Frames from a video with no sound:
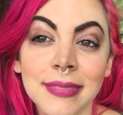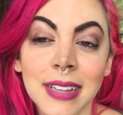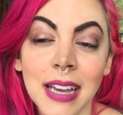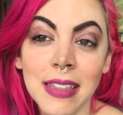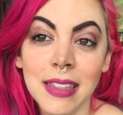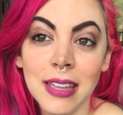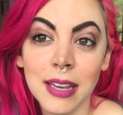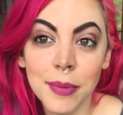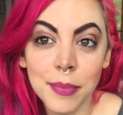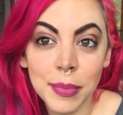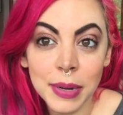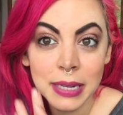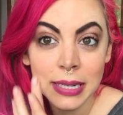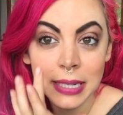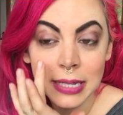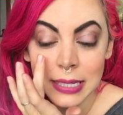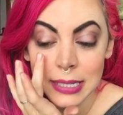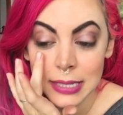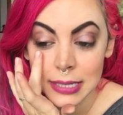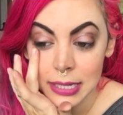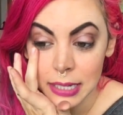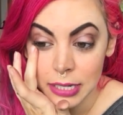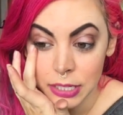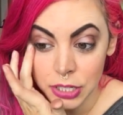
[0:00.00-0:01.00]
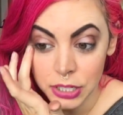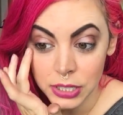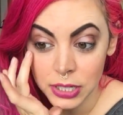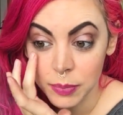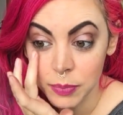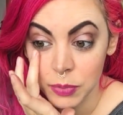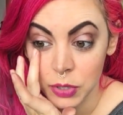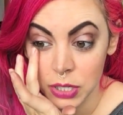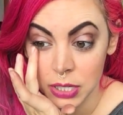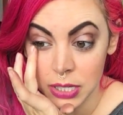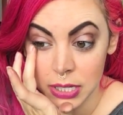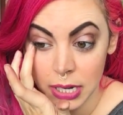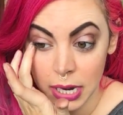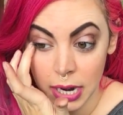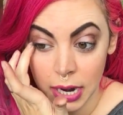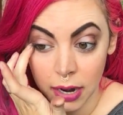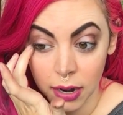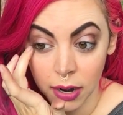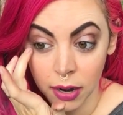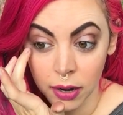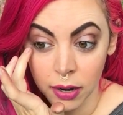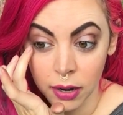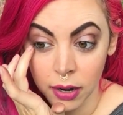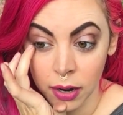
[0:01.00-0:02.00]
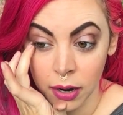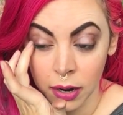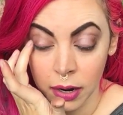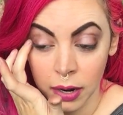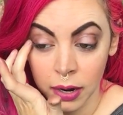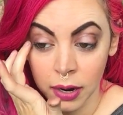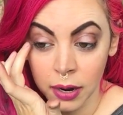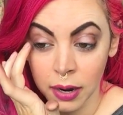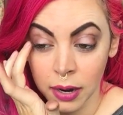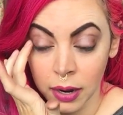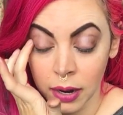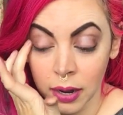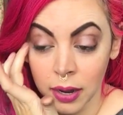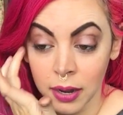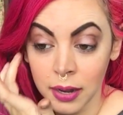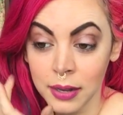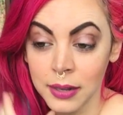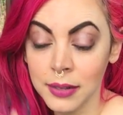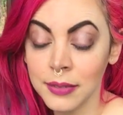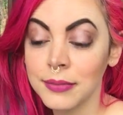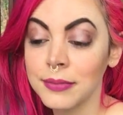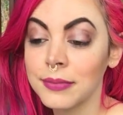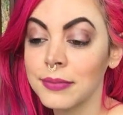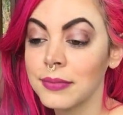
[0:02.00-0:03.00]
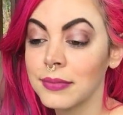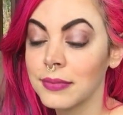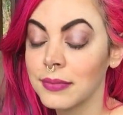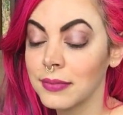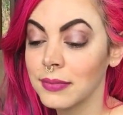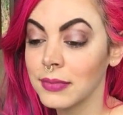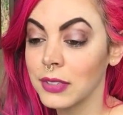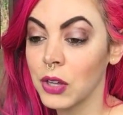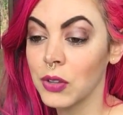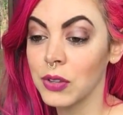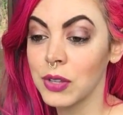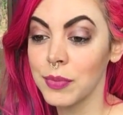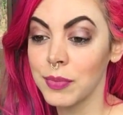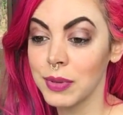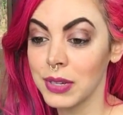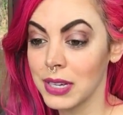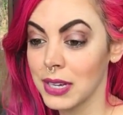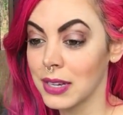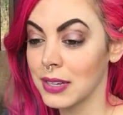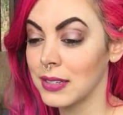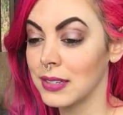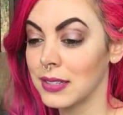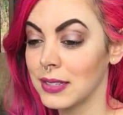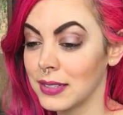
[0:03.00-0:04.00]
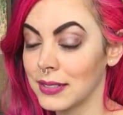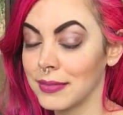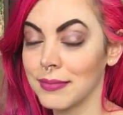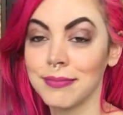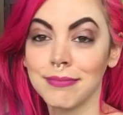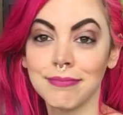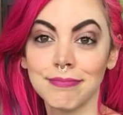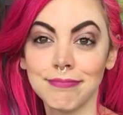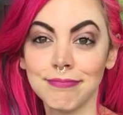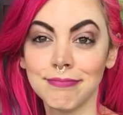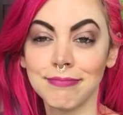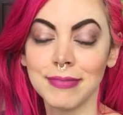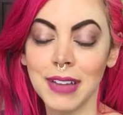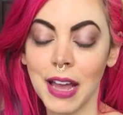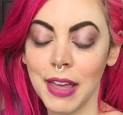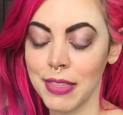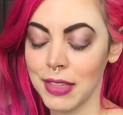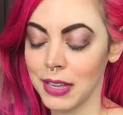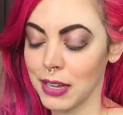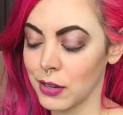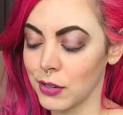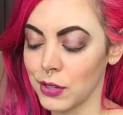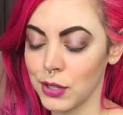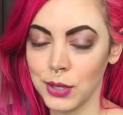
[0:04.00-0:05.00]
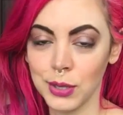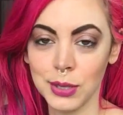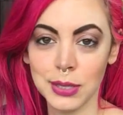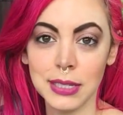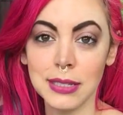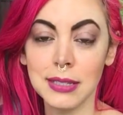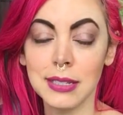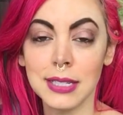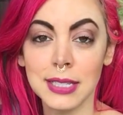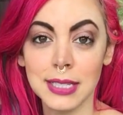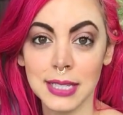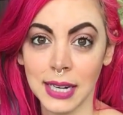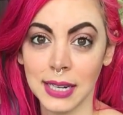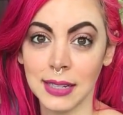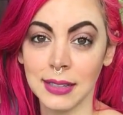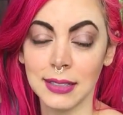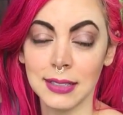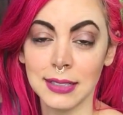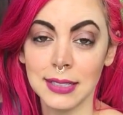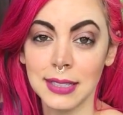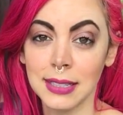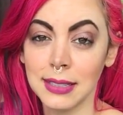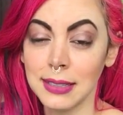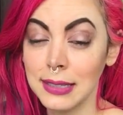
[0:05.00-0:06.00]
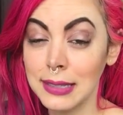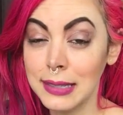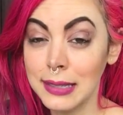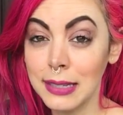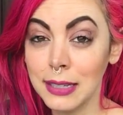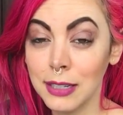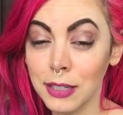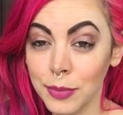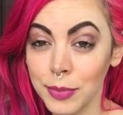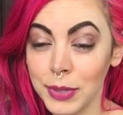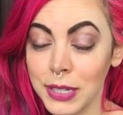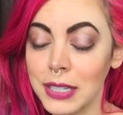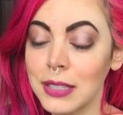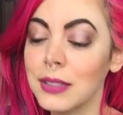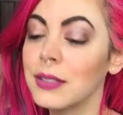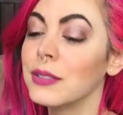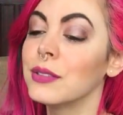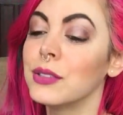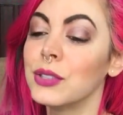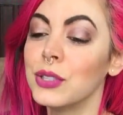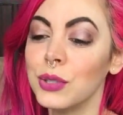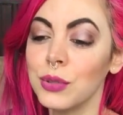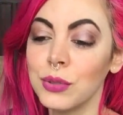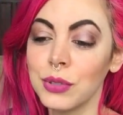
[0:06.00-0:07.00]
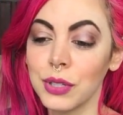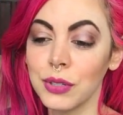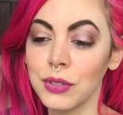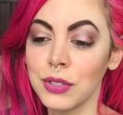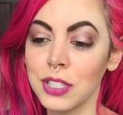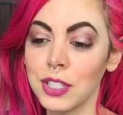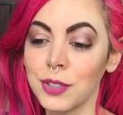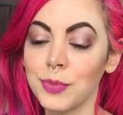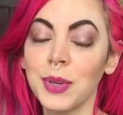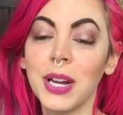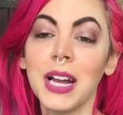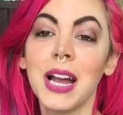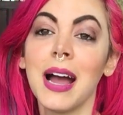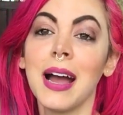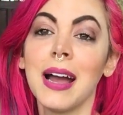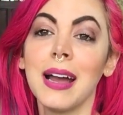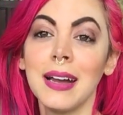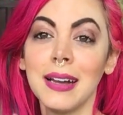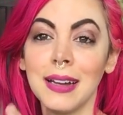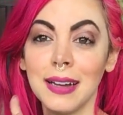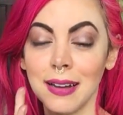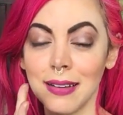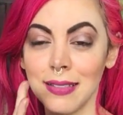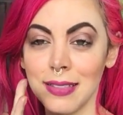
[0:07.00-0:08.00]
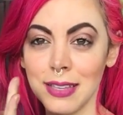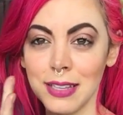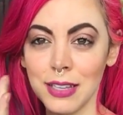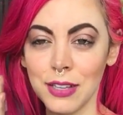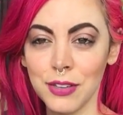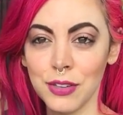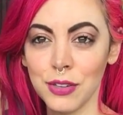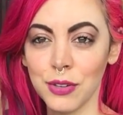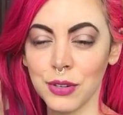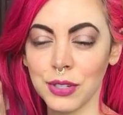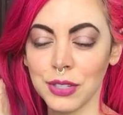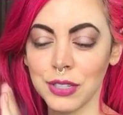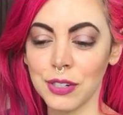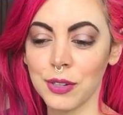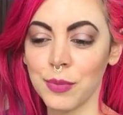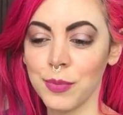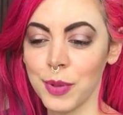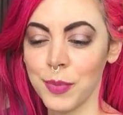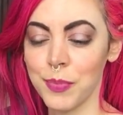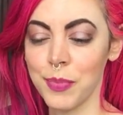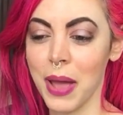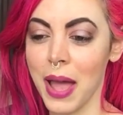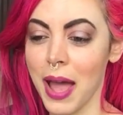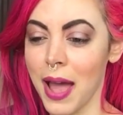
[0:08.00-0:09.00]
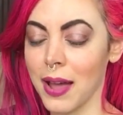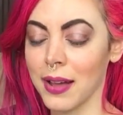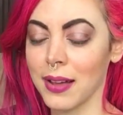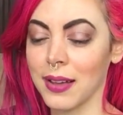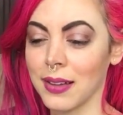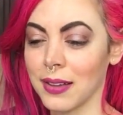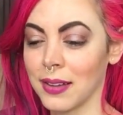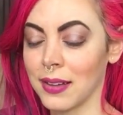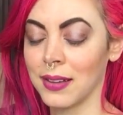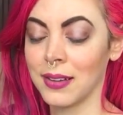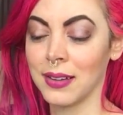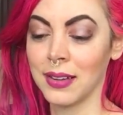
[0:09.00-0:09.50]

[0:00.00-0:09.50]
I think I might need to touch it up just a hair, only because I think I was using the stylus a little bit cl too close to my eye. I think you can go a little bit back.